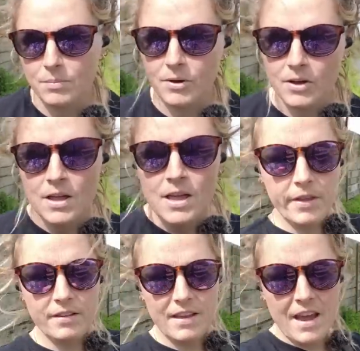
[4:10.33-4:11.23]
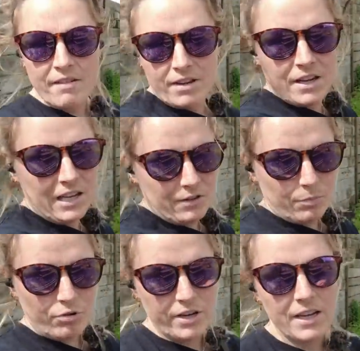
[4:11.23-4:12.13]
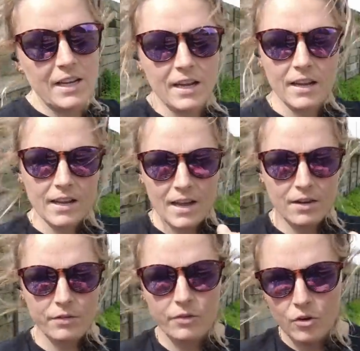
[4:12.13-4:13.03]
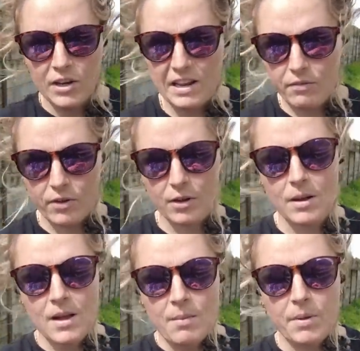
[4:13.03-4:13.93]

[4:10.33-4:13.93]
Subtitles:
But this area is pretty kind of uneven,